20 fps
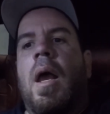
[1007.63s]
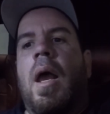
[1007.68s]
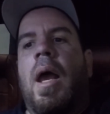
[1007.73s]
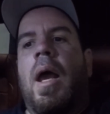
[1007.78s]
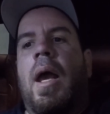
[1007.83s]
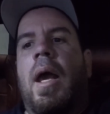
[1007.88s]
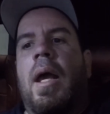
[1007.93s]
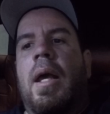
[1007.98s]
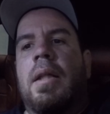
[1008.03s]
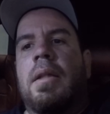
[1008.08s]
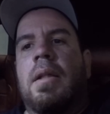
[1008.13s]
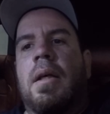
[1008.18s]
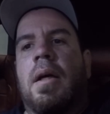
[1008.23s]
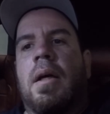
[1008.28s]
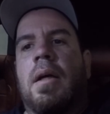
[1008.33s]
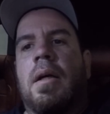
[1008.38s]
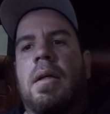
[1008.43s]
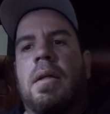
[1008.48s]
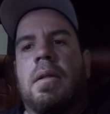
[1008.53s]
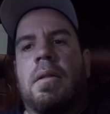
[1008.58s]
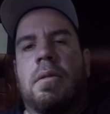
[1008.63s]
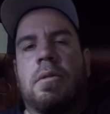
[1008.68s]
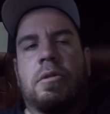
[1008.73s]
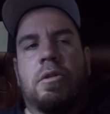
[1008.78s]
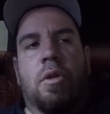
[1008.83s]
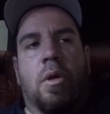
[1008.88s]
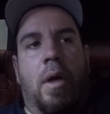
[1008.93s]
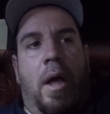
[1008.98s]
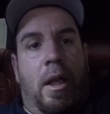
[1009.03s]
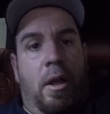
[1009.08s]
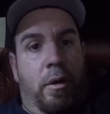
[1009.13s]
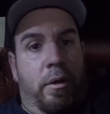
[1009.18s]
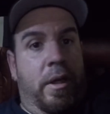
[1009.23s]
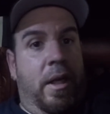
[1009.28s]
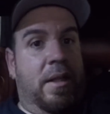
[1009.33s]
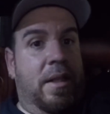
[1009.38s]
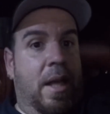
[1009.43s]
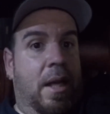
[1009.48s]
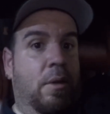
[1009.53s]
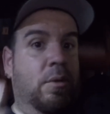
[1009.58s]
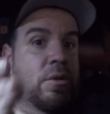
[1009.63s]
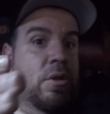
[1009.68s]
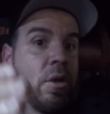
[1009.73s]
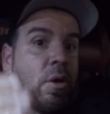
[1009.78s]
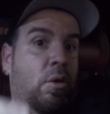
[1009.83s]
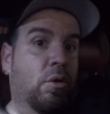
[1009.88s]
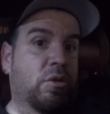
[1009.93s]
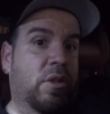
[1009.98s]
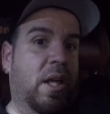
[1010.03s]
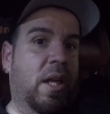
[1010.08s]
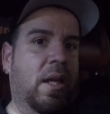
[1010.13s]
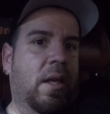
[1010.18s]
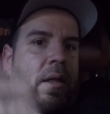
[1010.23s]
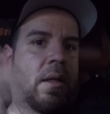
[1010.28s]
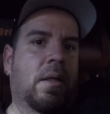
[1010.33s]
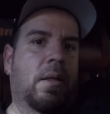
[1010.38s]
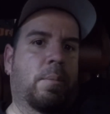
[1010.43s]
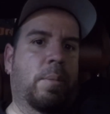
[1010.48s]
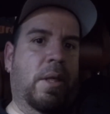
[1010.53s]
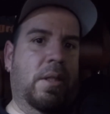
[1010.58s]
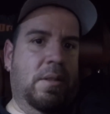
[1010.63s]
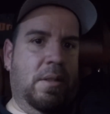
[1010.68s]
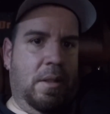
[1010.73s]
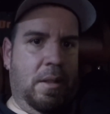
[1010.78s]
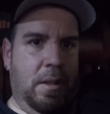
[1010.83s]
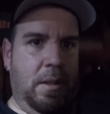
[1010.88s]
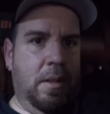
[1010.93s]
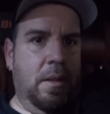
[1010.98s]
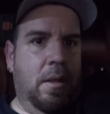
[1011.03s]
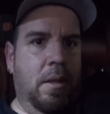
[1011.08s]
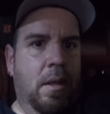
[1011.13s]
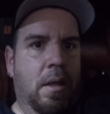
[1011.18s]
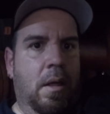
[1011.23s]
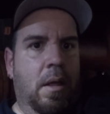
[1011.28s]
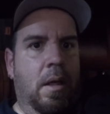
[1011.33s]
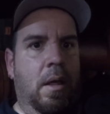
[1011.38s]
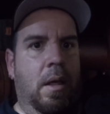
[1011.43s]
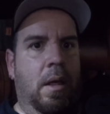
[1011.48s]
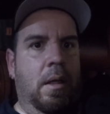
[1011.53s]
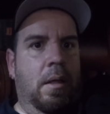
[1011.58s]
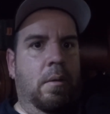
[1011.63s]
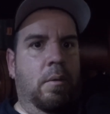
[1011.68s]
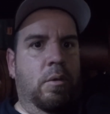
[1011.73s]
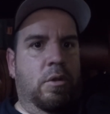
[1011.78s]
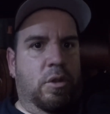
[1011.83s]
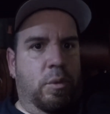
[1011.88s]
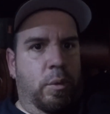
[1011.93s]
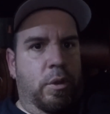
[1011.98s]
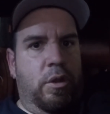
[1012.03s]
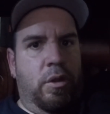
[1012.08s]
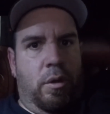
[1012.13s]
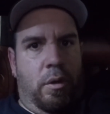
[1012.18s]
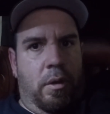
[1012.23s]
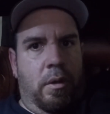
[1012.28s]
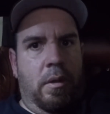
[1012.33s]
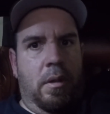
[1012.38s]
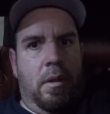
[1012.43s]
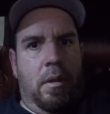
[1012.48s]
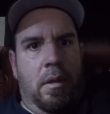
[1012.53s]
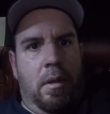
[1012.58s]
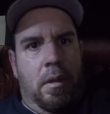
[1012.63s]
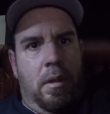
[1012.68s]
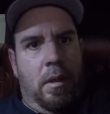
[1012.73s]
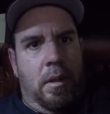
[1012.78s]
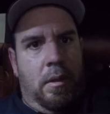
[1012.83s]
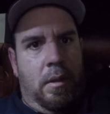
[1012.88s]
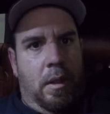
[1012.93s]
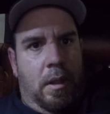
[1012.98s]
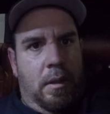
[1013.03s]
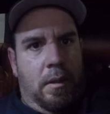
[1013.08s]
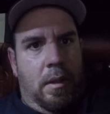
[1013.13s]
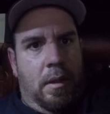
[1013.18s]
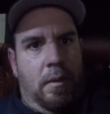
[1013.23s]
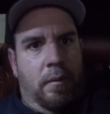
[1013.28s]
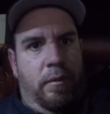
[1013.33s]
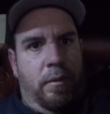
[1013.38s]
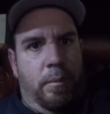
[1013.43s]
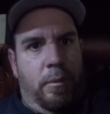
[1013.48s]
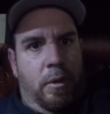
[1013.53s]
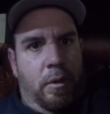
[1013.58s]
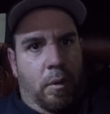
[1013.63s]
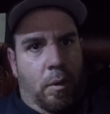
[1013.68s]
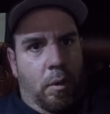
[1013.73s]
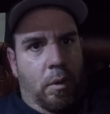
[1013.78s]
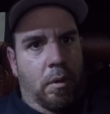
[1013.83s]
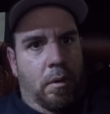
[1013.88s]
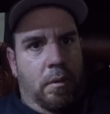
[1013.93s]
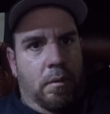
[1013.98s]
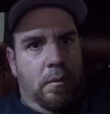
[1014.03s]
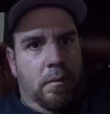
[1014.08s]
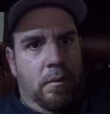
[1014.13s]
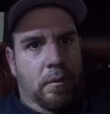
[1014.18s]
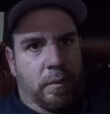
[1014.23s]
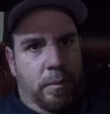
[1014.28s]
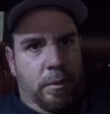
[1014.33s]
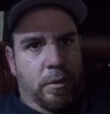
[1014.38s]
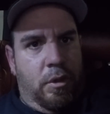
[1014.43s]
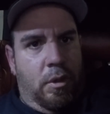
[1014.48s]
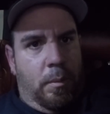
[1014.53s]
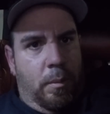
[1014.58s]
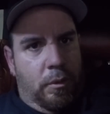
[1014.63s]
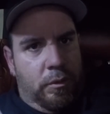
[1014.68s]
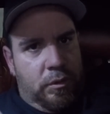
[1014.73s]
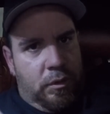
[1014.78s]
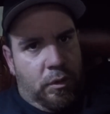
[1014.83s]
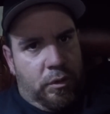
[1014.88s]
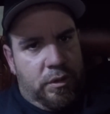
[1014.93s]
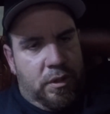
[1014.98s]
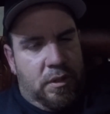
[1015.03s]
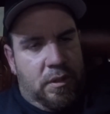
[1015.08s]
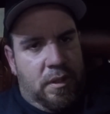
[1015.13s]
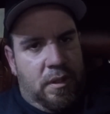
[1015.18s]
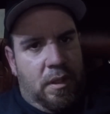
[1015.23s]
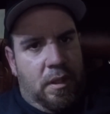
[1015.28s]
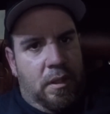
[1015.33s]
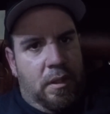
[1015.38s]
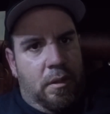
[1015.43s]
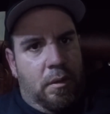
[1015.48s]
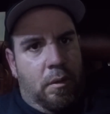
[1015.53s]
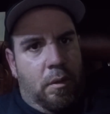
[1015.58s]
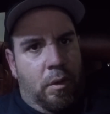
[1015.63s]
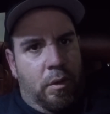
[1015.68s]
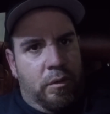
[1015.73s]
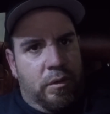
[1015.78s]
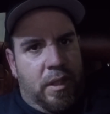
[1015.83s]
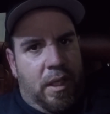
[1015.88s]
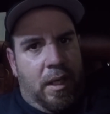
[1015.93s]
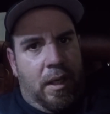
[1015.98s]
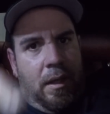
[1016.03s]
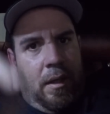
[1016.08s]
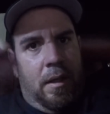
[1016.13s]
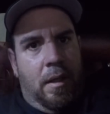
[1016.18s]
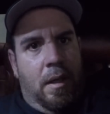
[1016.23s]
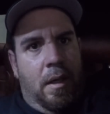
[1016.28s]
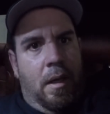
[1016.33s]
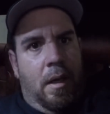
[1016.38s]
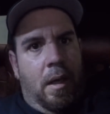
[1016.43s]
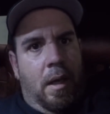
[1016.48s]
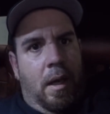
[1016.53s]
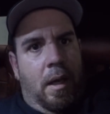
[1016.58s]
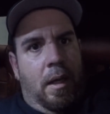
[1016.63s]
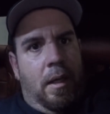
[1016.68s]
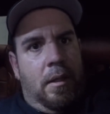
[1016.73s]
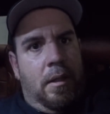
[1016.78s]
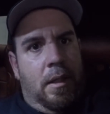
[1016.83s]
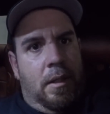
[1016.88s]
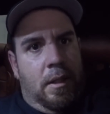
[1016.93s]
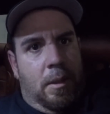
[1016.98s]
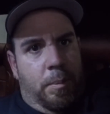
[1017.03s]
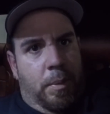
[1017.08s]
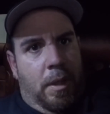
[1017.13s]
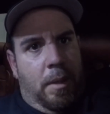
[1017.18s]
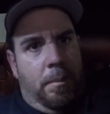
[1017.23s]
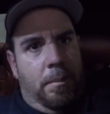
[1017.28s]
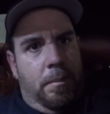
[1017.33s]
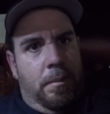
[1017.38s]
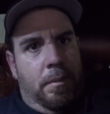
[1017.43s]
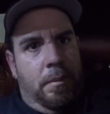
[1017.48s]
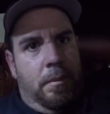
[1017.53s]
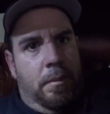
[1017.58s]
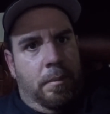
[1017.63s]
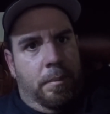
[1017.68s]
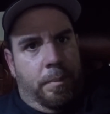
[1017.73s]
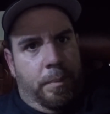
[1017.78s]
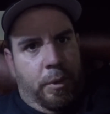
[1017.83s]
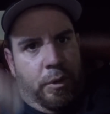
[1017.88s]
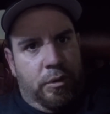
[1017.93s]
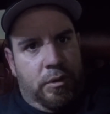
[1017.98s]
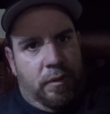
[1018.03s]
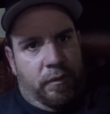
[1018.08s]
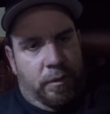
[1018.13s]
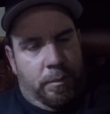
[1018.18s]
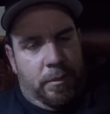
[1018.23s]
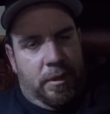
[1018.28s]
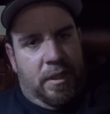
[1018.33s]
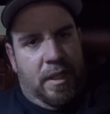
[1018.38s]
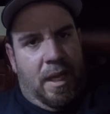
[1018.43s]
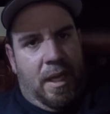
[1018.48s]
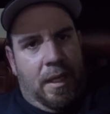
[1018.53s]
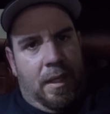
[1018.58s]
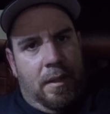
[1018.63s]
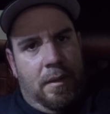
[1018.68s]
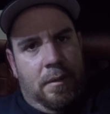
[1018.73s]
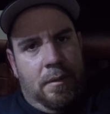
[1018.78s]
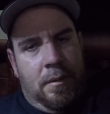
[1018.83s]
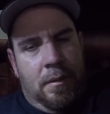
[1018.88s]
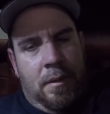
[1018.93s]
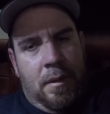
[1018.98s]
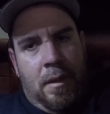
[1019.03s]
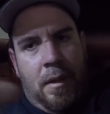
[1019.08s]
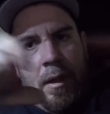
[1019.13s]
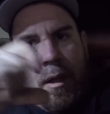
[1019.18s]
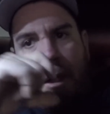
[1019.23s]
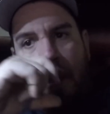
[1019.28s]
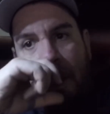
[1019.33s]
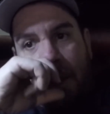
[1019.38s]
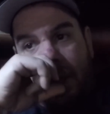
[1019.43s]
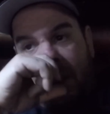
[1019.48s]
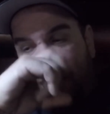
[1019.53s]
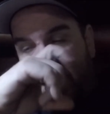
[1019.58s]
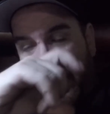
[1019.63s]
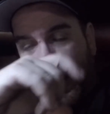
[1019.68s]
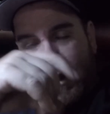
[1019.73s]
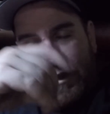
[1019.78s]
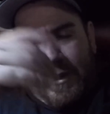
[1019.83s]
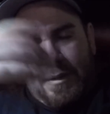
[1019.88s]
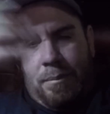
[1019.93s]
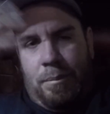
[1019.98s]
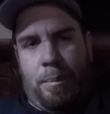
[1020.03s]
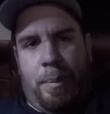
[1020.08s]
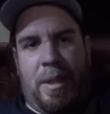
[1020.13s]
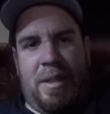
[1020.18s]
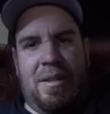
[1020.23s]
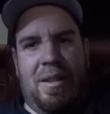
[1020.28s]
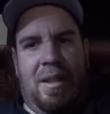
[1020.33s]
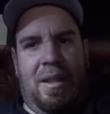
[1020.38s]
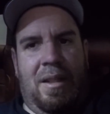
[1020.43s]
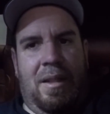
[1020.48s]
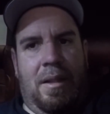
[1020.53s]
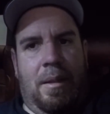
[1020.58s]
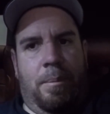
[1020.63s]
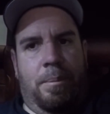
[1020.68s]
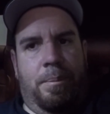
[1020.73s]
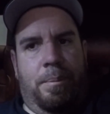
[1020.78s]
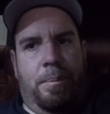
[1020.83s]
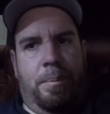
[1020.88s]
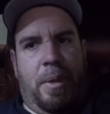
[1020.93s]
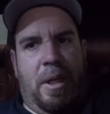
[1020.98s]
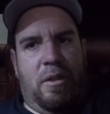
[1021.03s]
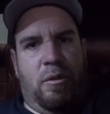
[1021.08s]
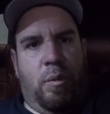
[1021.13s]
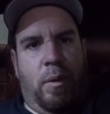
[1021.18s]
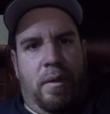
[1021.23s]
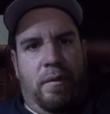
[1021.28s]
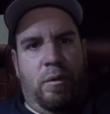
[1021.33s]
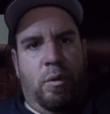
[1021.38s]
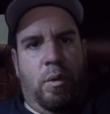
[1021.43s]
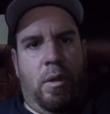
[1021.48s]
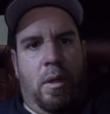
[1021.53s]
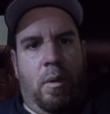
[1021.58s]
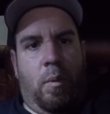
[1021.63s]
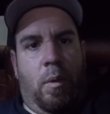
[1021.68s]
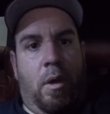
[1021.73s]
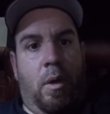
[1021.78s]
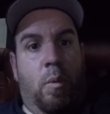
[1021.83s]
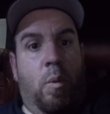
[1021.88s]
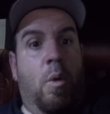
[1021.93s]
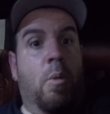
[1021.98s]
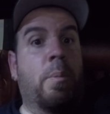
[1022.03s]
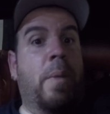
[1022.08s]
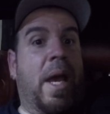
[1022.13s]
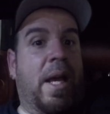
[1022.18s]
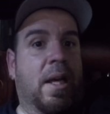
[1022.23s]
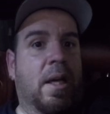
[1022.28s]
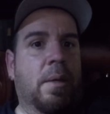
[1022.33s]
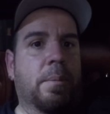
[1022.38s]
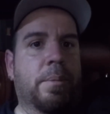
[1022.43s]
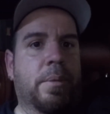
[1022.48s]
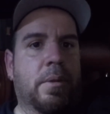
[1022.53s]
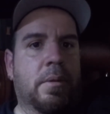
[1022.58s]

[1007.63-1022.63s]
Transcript: And so I learned that tank was an oil tank. It's a return. From the turbos goes into the little oil tank, and then the pump pulls it from the tank. That's basically the best way of doing it, where it won't back up.